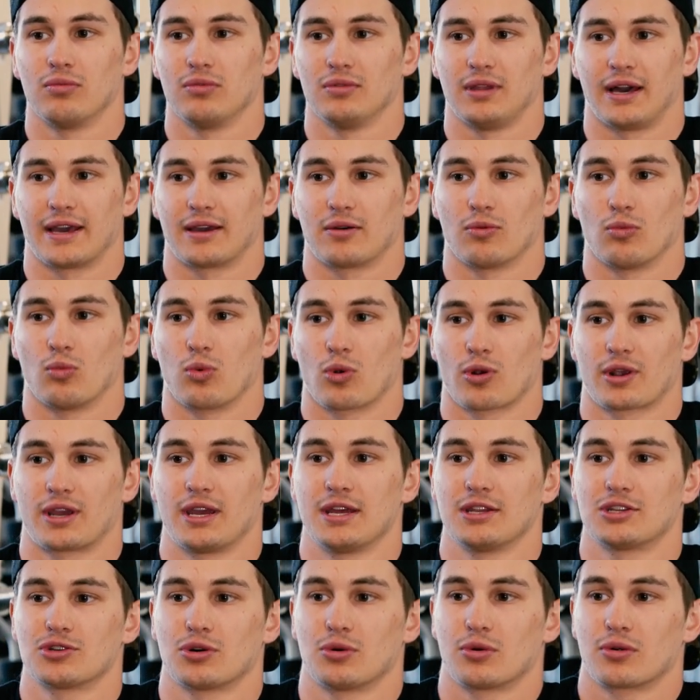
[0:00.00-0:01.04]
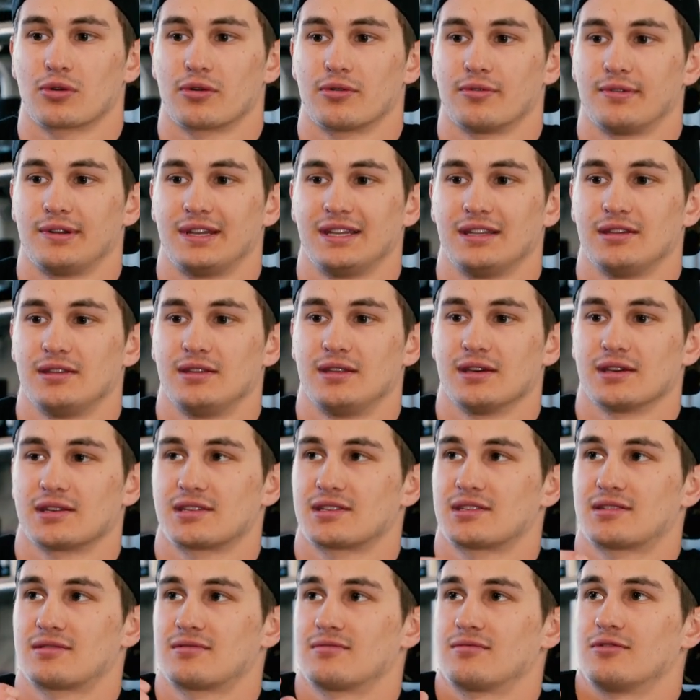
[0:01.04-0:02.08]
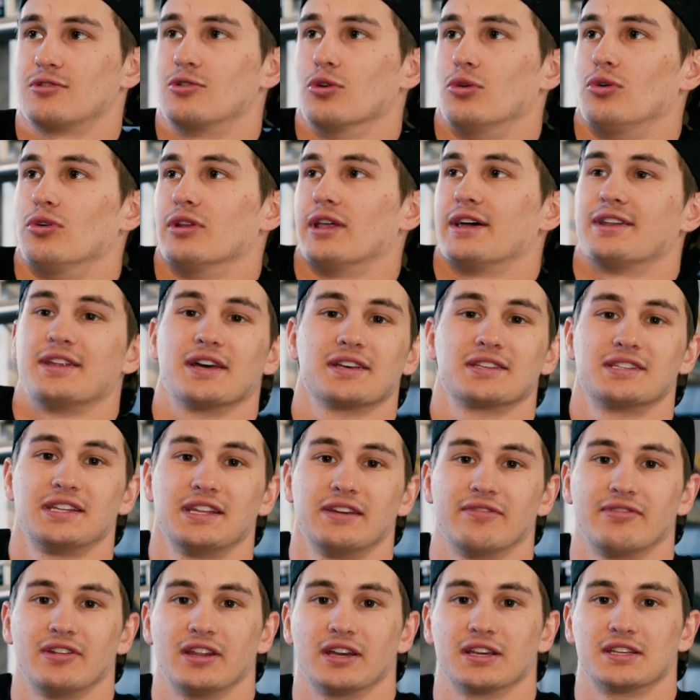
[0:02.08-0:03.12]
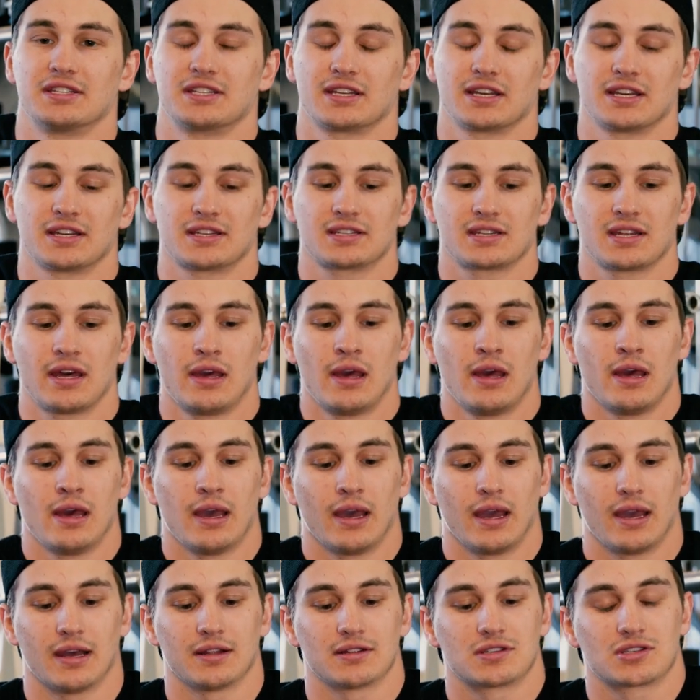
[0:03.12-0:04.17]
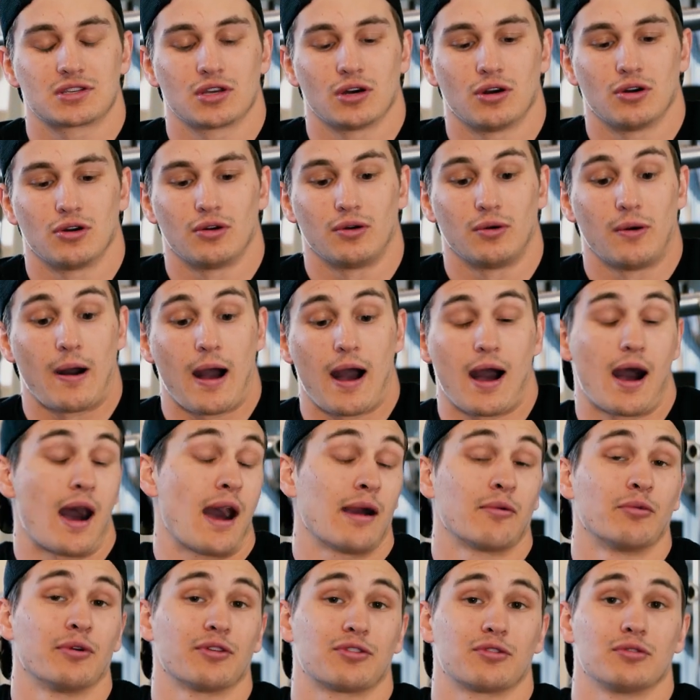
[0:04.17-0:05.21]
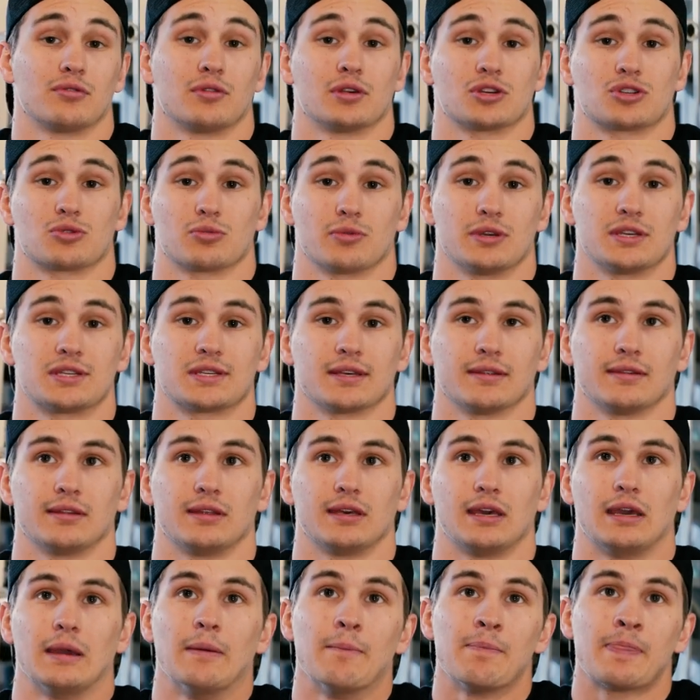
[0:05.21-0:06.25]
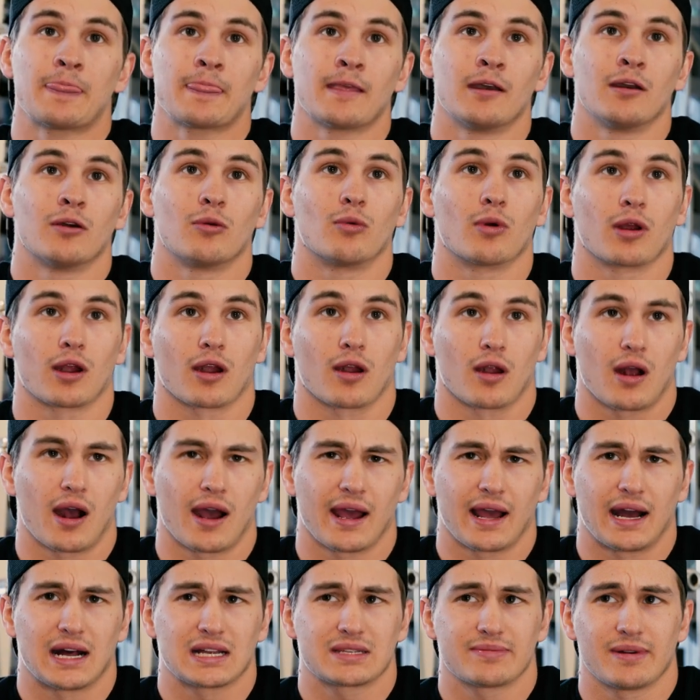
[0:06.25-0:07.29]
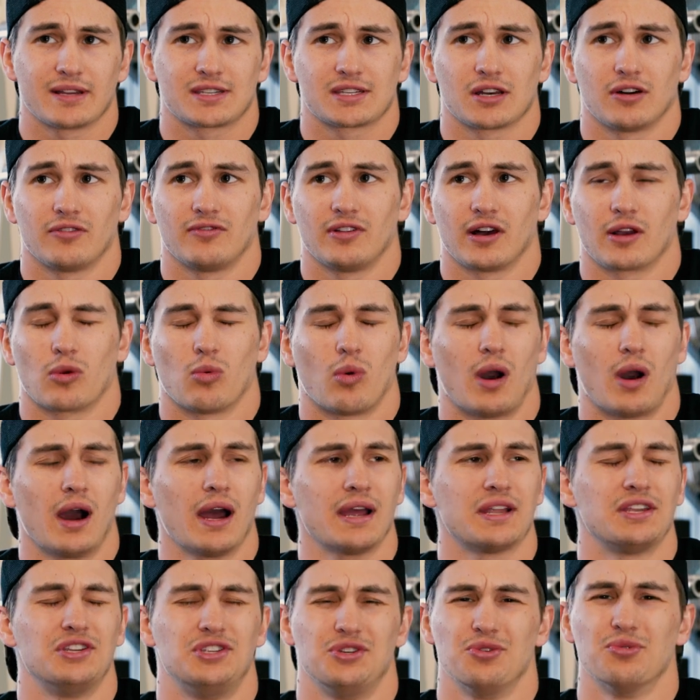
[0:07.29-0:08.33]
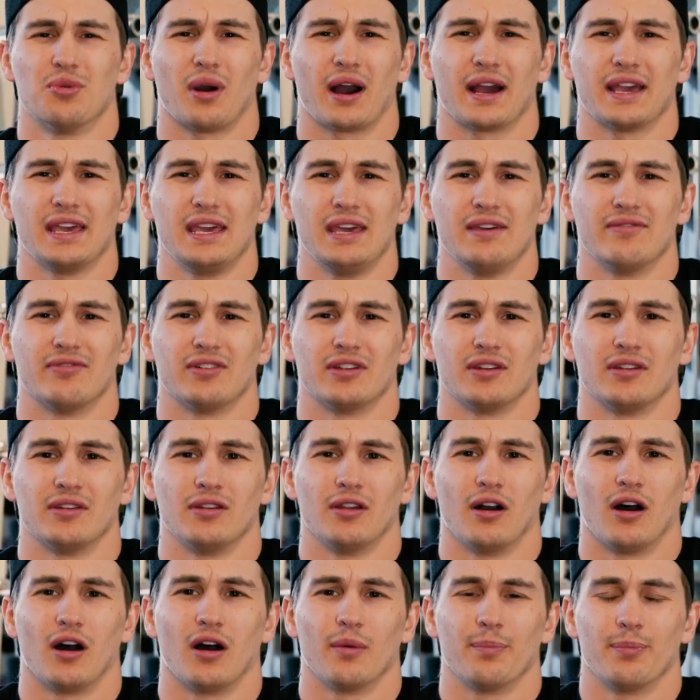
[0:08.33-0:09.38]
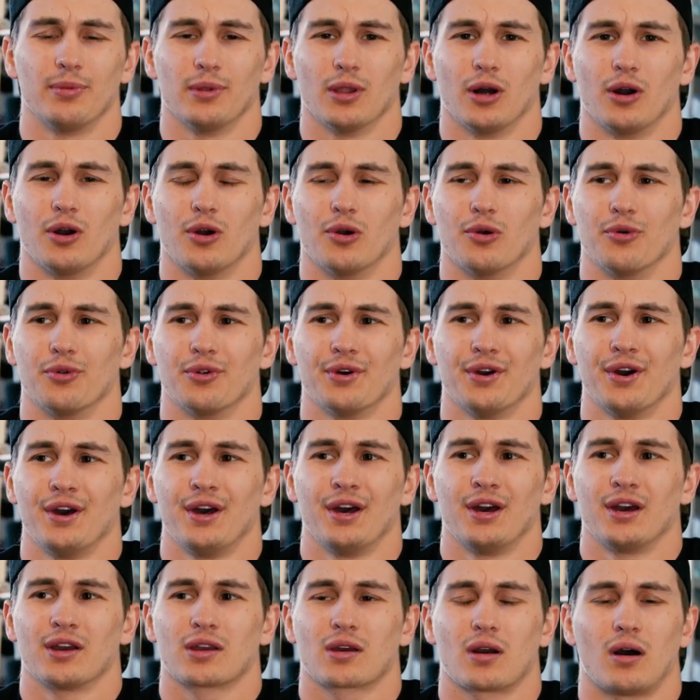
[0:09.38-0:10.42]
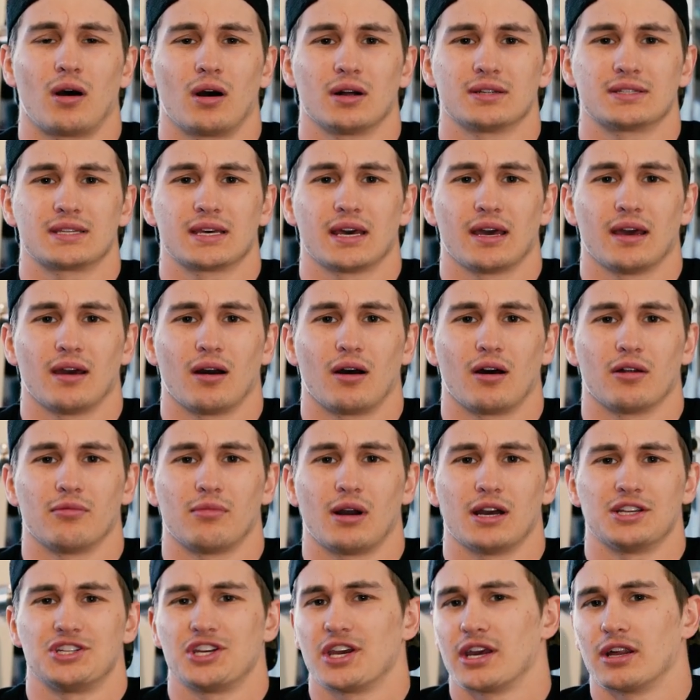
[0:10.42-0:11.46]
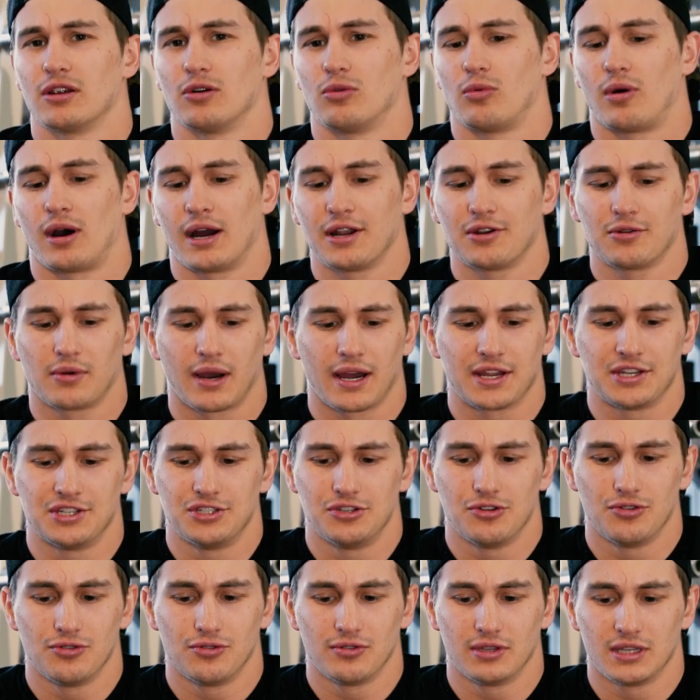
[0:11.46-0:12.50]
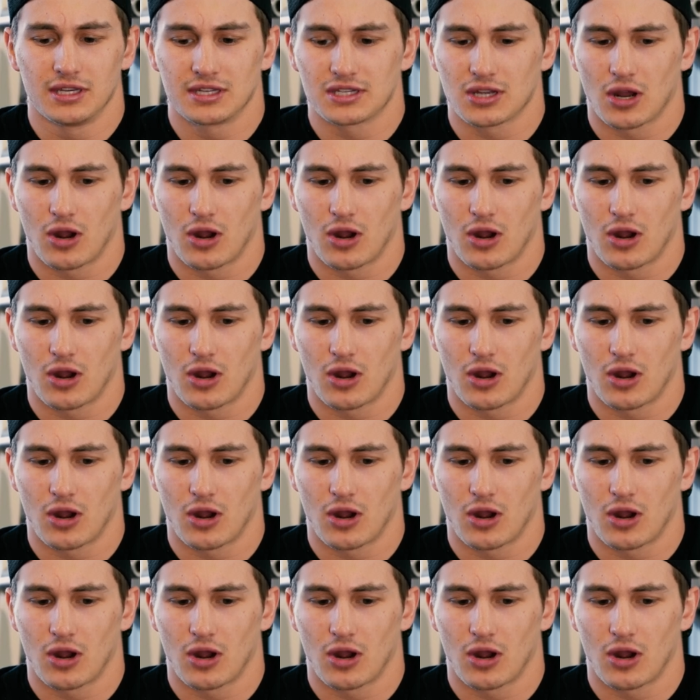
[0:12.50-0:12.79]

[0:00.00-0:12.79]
like working toward this goal that doesn't even exist. And so I went through this recently where I asked myself, like, why do I even upload content on my channel? Why do I do these